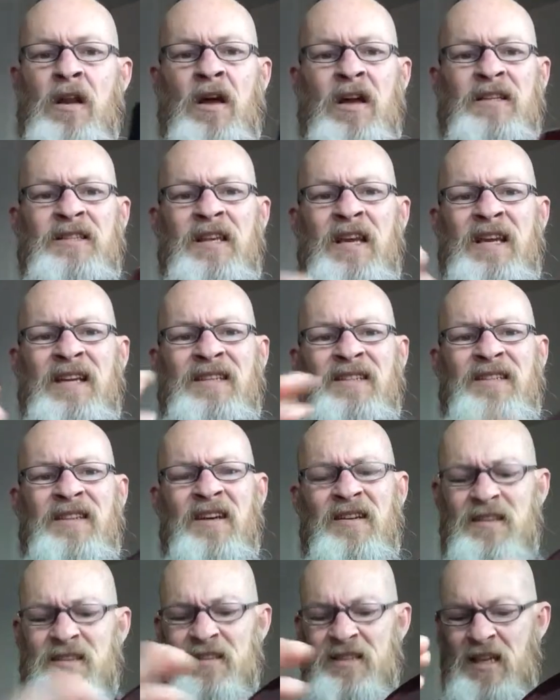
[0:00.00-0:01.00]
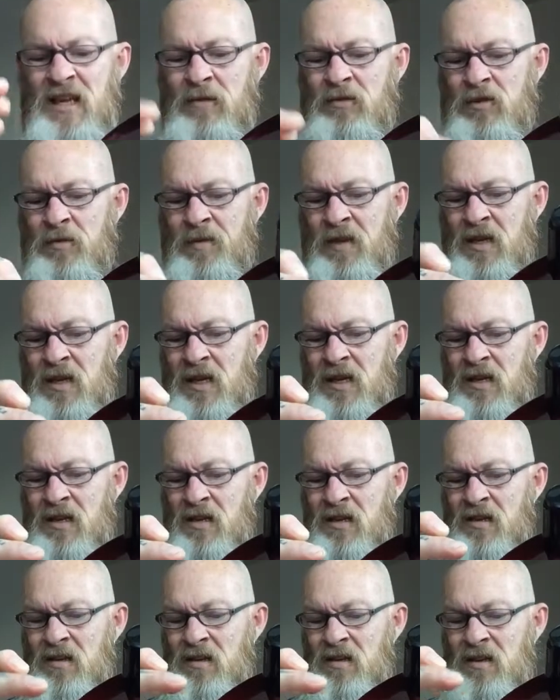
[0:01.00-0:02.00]
like I say, it does seem to
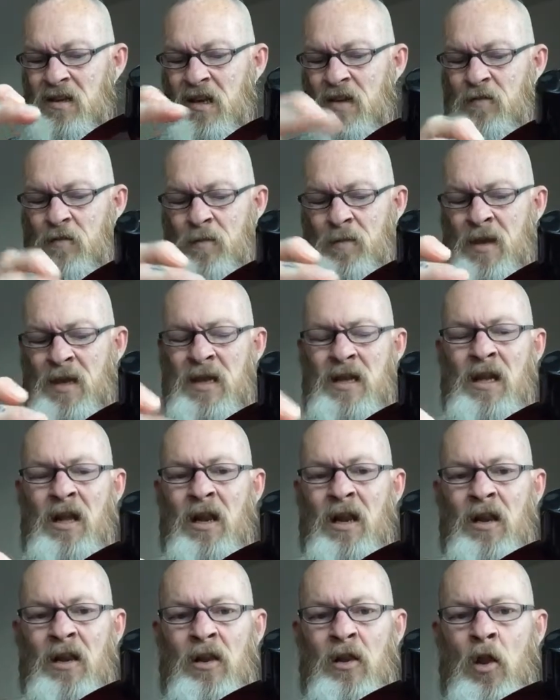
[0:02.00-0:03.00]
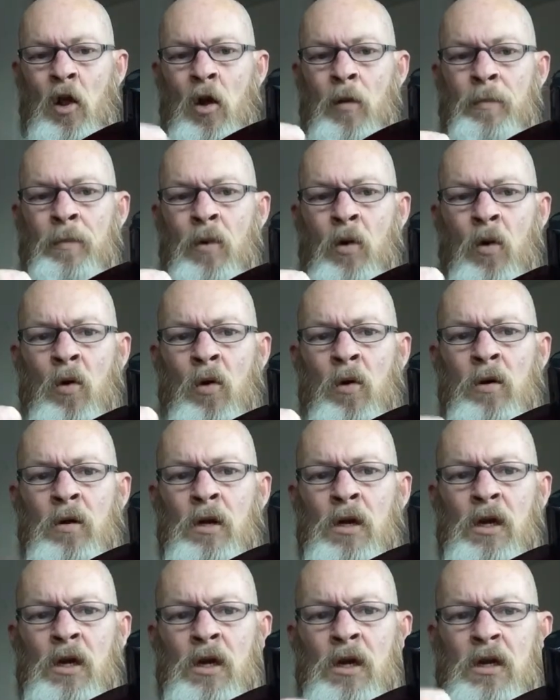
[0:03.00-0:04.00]
be giving me a lot more
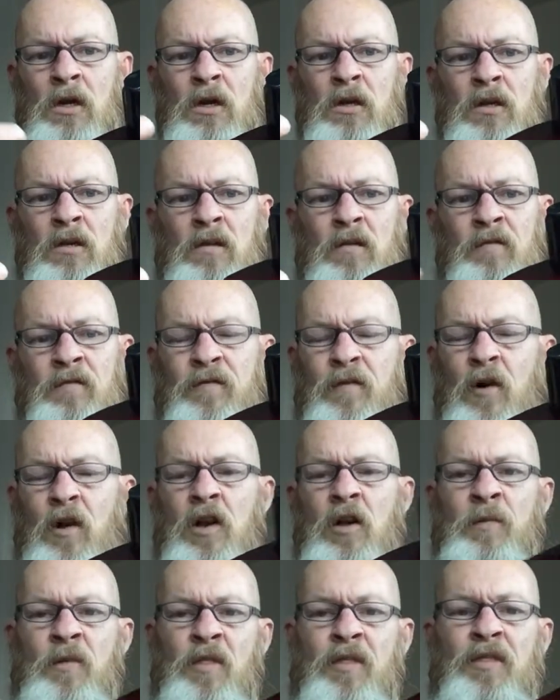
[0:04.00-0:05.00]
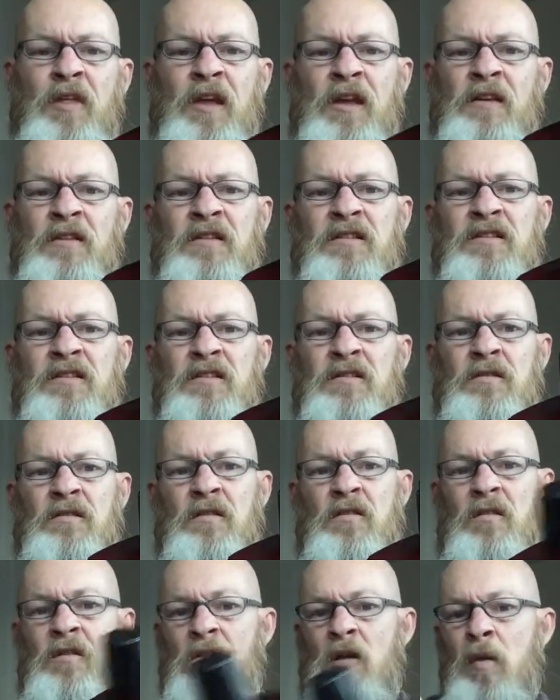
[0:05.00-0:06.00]
volume and thickness
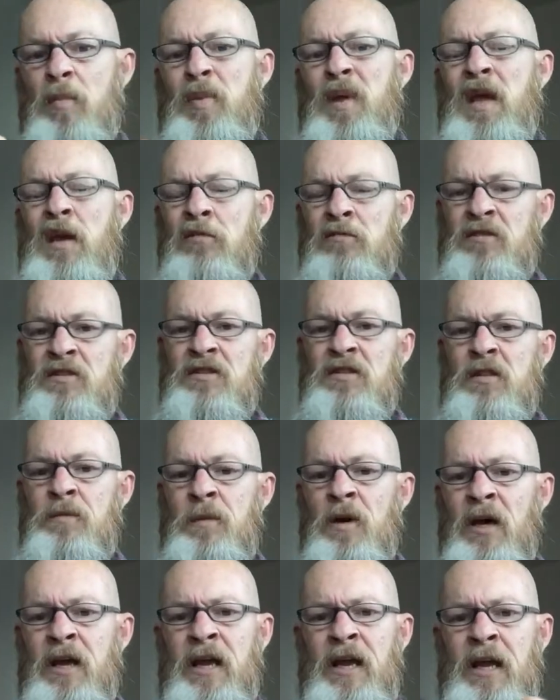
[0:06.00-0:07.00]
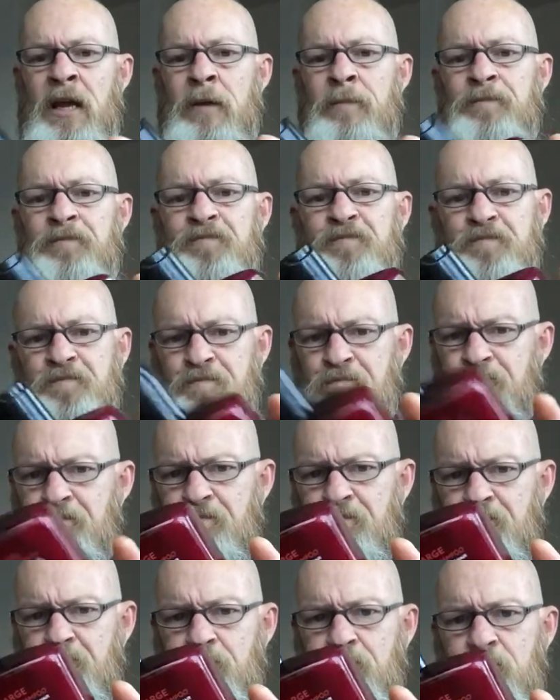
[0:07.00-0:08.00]
appearance to my hair,
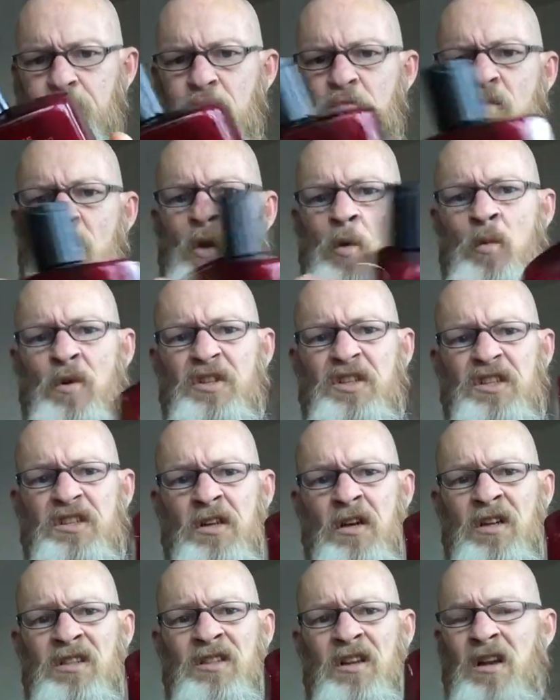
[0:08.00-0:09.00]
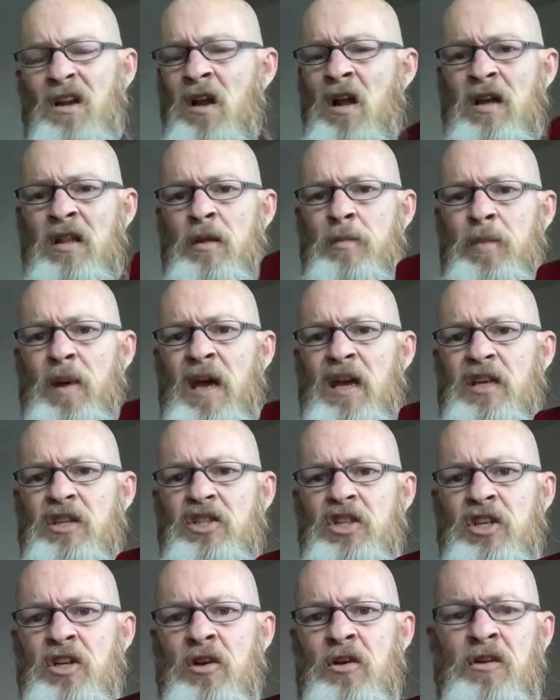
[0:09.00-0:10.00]
which is nice, and I like the
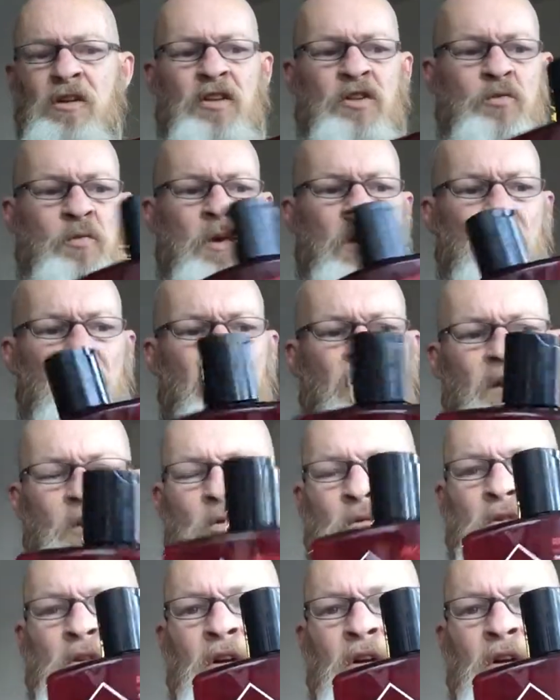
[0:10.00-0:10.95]
packaging on it as well. They all